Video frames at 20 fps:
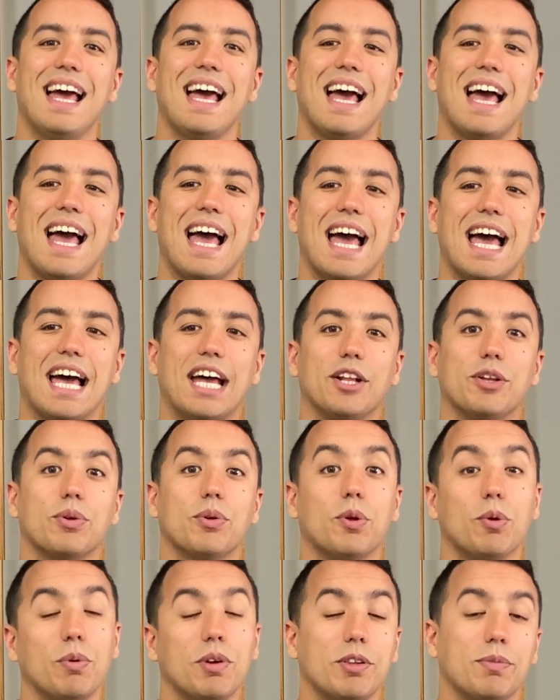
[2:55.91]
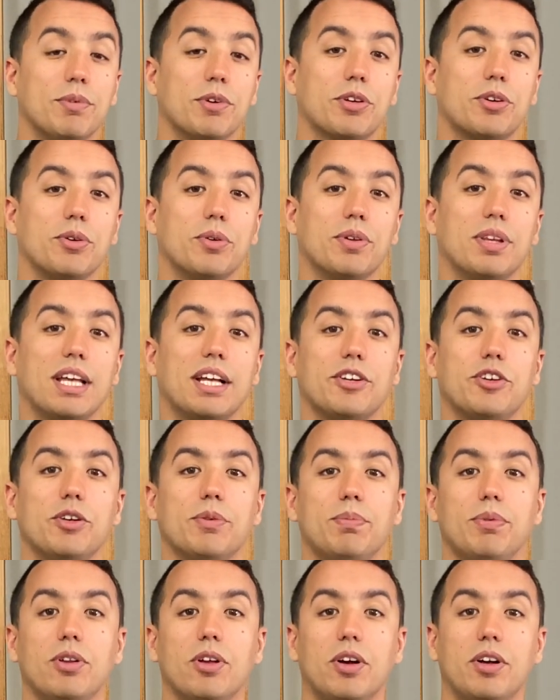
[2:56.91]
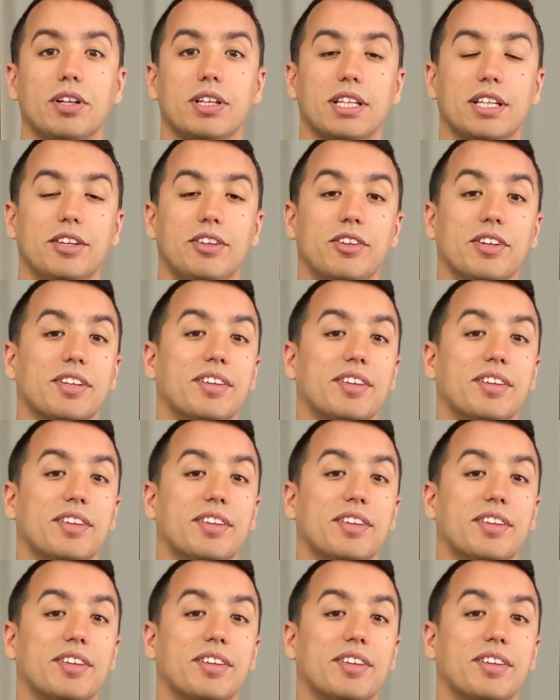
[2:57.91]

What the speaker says: and always make sure that your plant is